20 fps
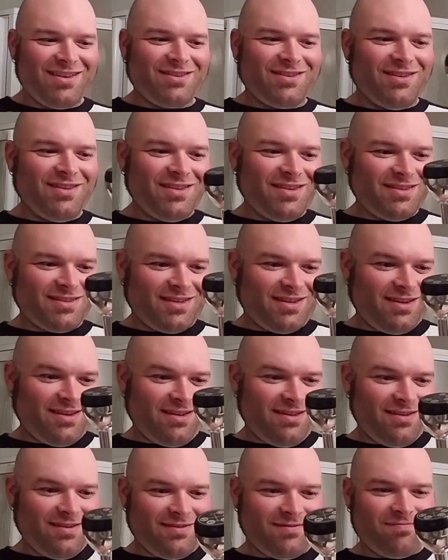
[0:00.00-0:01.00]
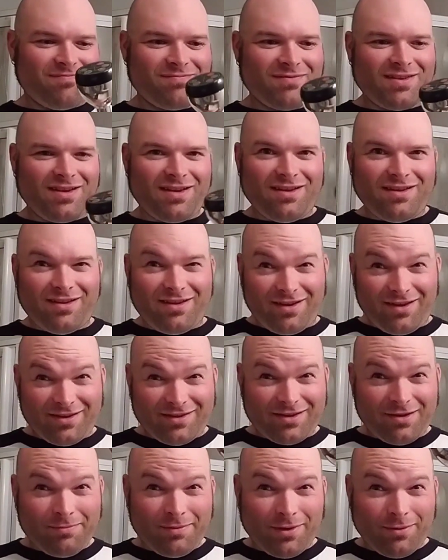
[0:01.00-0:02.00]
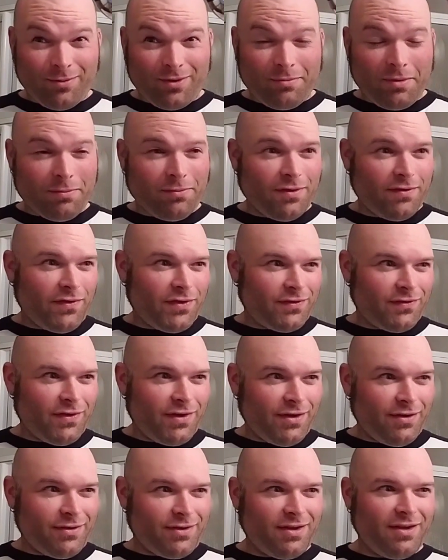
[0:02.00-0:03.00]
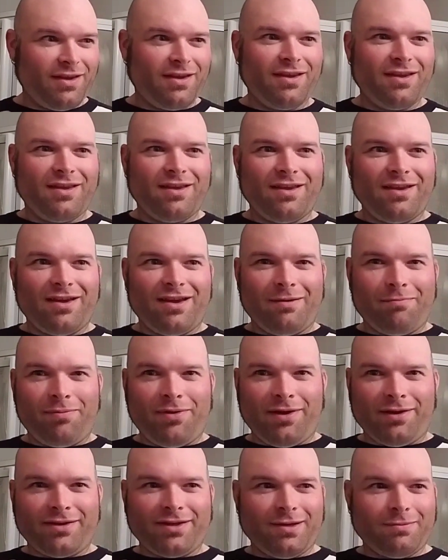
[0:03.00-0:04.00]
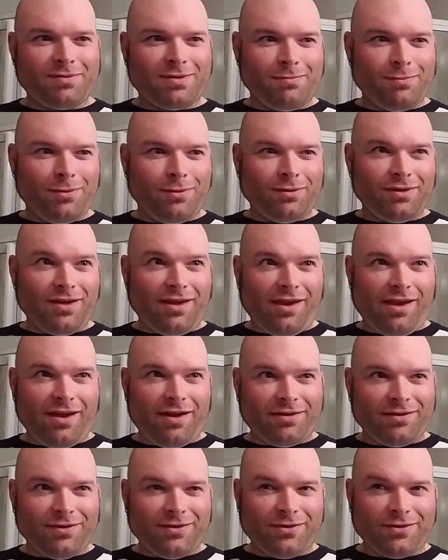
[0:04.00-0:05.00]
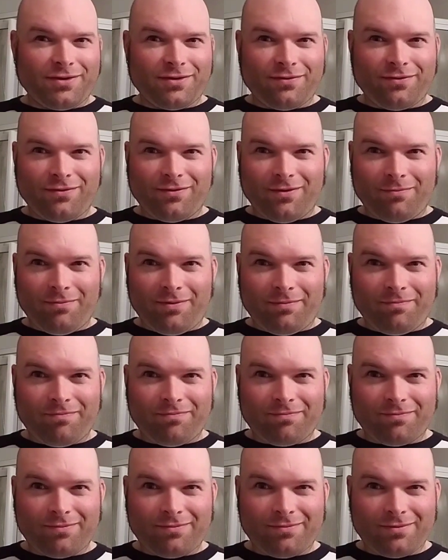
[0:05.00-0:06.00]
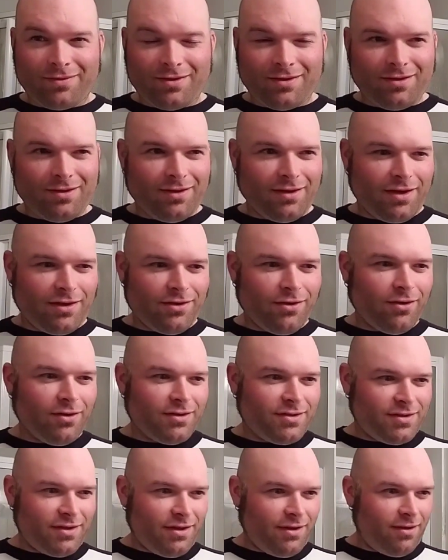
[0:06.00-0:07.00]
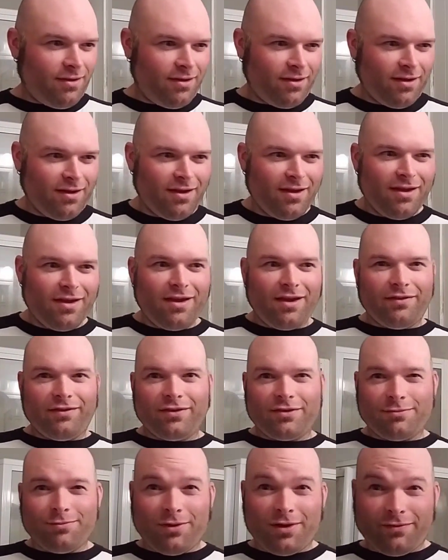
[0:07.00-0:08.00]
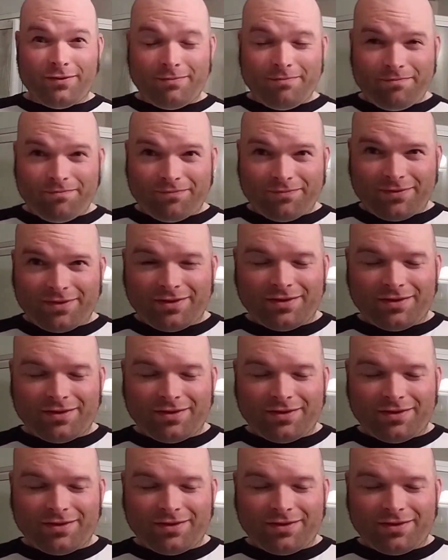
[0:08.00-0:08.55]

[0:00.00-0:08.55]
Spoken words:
So this is I said in one of my previous videos, I picked up some old decanters from like a yard sale, and this is one of them.